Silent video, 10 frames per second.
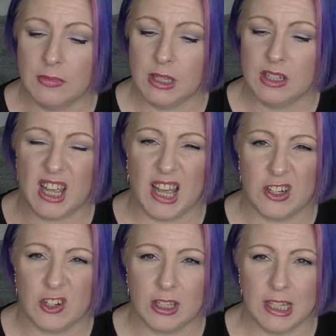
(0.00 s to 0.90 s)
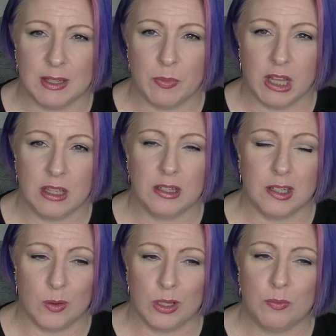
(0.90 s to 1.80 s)
to actually smell it.
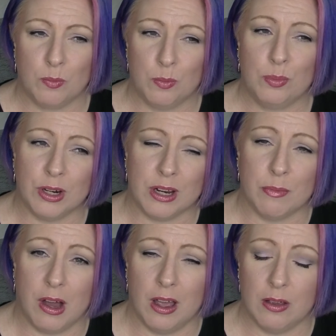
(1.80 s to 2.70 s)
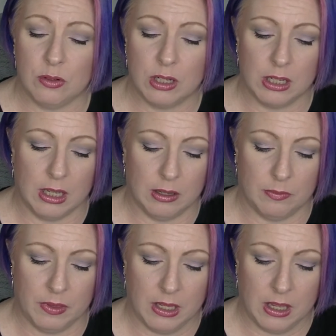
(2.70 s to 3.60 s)
So it's pretty mild.
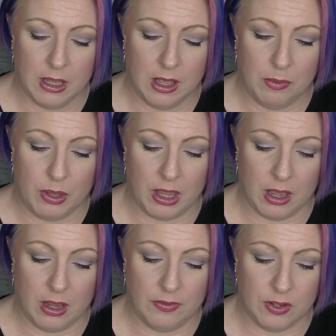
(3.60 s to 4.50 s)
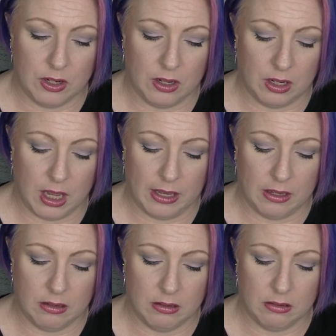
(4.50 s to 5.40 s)
But yeah, if you don't like
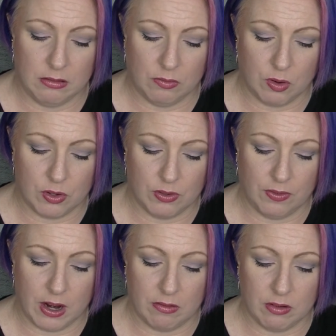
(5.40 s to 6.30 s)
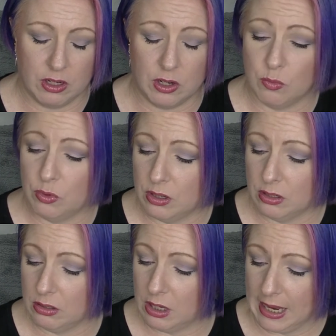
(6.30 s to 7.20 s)
rose fragrance, you wouldn't
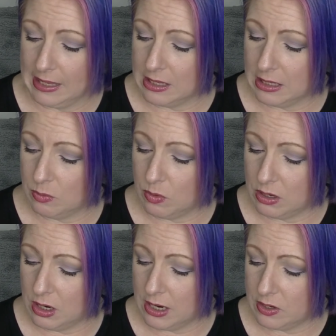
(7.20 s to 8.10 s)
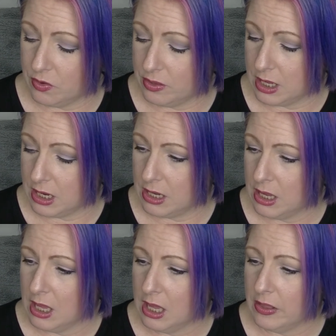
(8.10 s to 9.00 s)
like this one, I don't think.
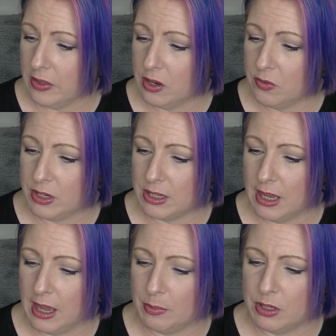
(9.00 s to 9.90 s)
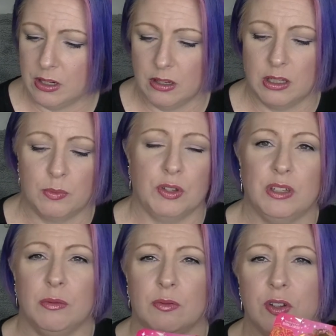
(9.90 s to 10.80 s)
The only reason I happen to know it's
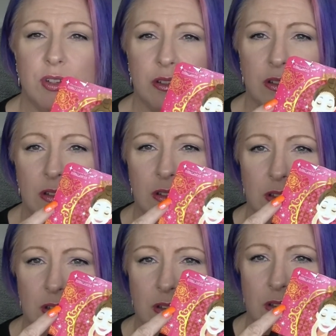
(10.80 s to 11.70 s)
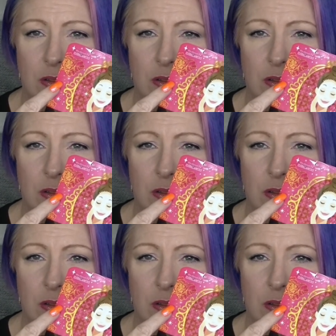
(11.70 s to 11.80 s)
supposed to be roses is because it's got